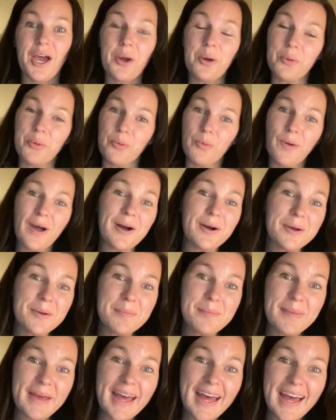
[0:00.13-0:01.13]

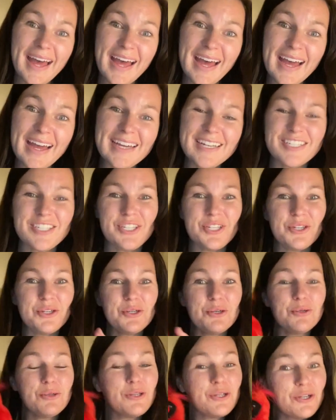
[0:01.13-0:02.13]
Welcome back
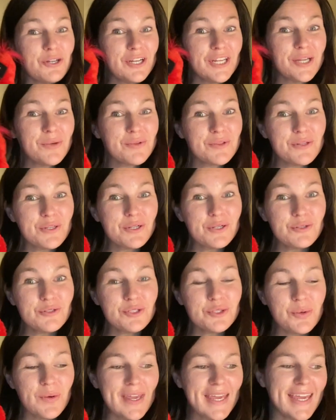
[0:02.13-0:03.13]
to Learning with Little
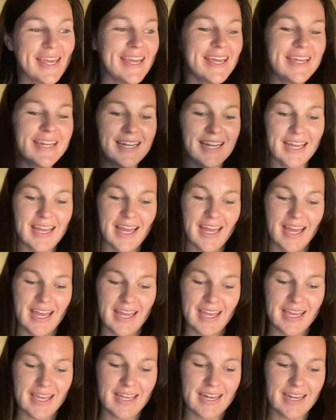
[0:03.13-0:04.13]
Tweet.
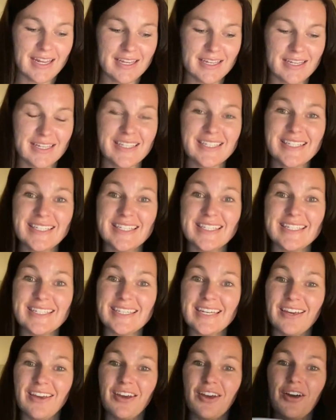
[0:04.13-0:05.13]
It is
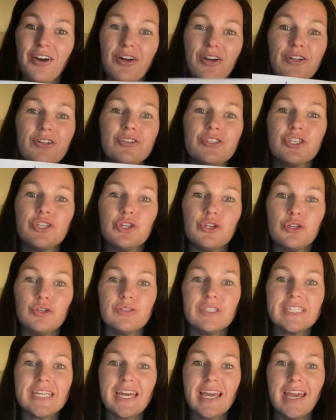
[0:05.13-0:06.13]
still
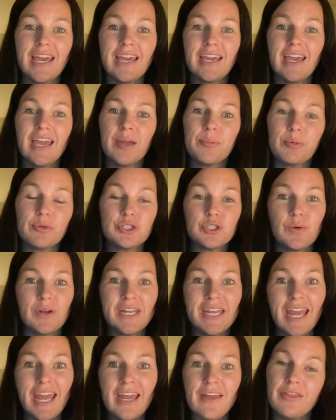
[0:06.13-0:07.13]
Tuesday, April
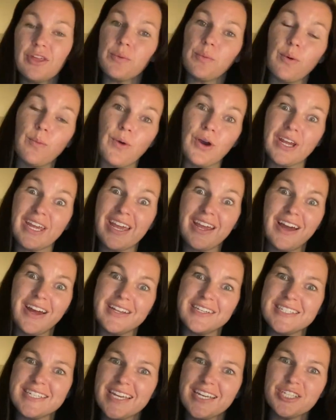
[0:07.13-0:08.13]
28th, and we're working
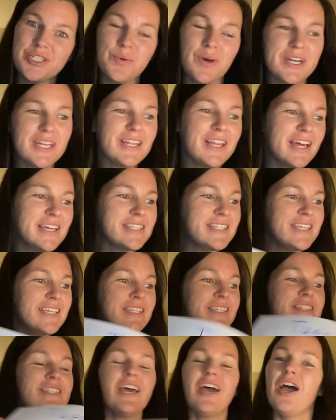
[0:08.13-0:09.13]
on day 20
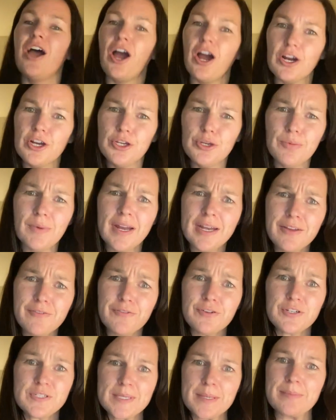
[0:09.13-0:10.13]
lessons. Are you ready
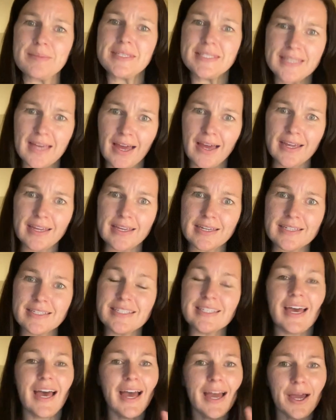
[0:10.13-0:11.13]
for some
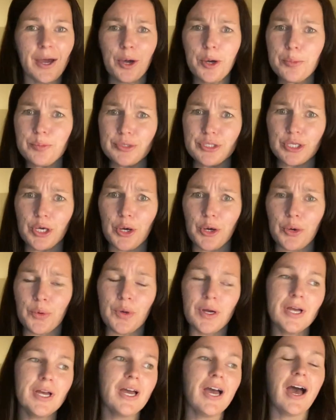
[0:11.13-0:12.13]
science? I hope so.
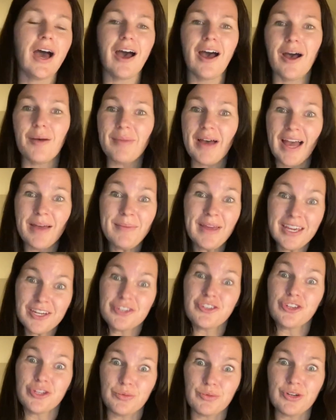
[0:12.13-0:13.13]
I'm
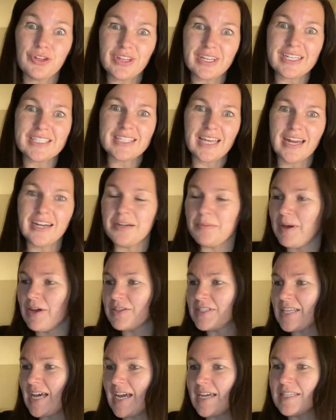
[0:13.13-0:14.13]
actually really excited
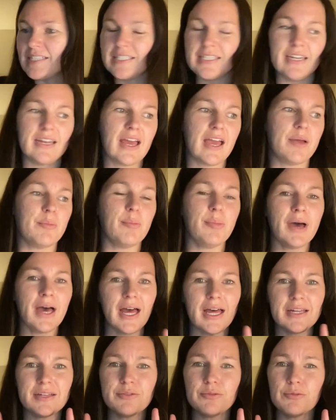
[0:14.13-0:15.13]
about science today,
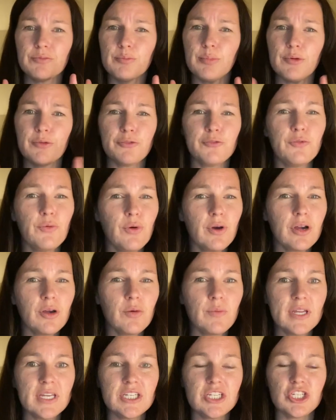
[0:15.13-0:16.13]
but before
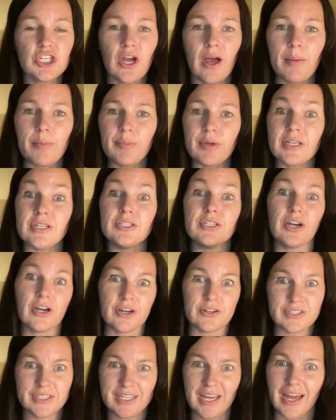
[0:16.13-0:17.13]
we jump into
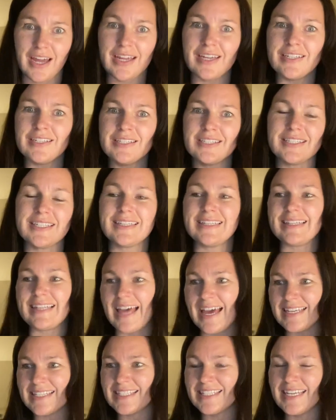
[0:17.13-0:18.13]
our science
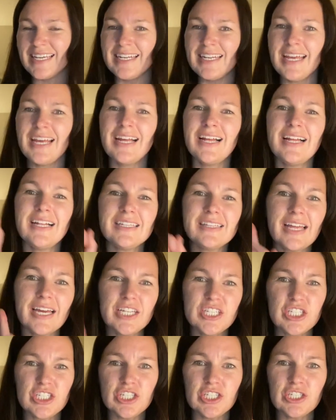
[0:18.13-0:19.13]
lesson,
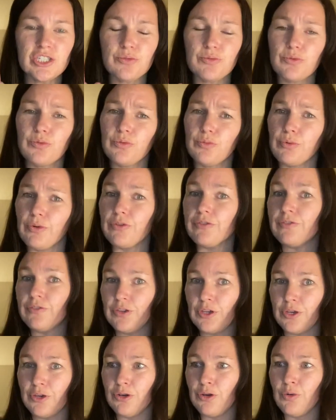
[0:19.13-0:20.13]
let's just
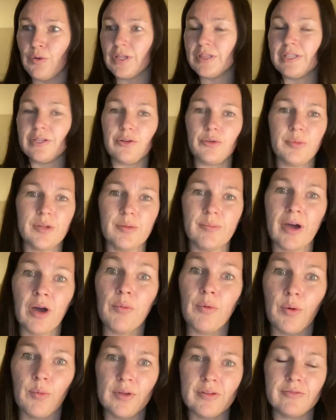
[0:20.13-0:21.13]
review a little bit about
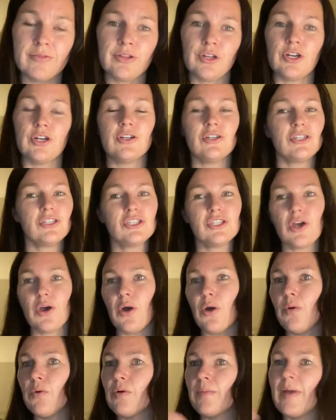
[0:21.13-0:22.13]
what we've learned.
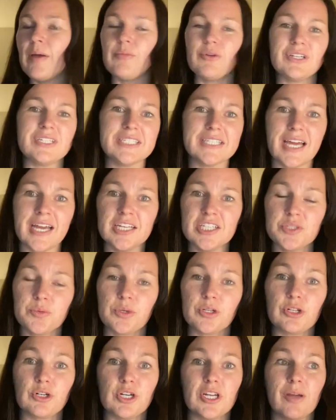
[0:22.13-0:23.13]
So remember, in science,
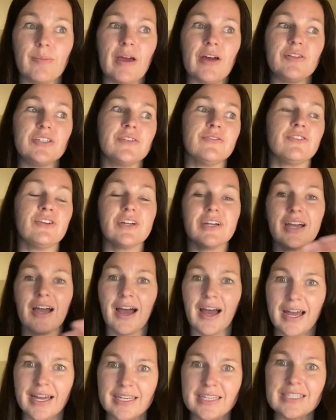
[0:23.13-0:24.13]
we're learning about different
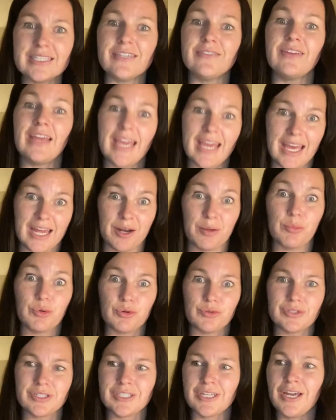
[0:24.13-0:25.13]
kinds of
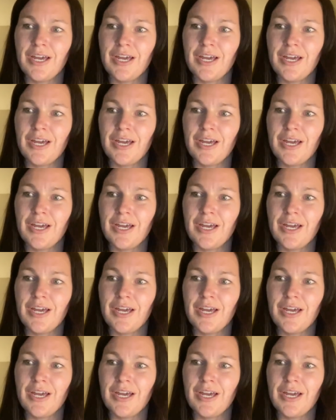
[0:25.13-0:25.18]
animals,